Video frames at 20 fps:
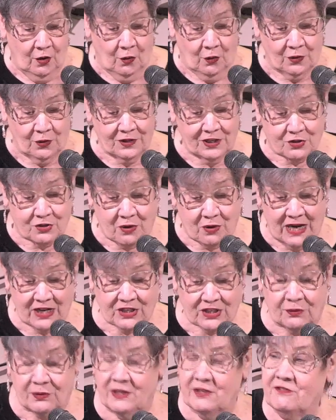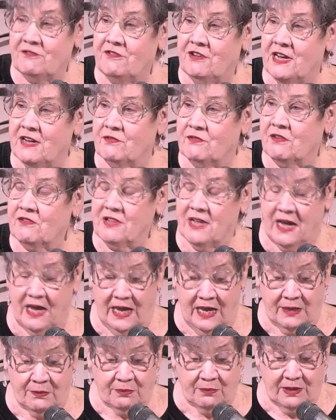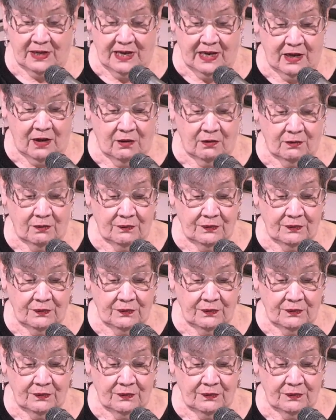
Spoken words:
or the tractor in favor of the hand plow,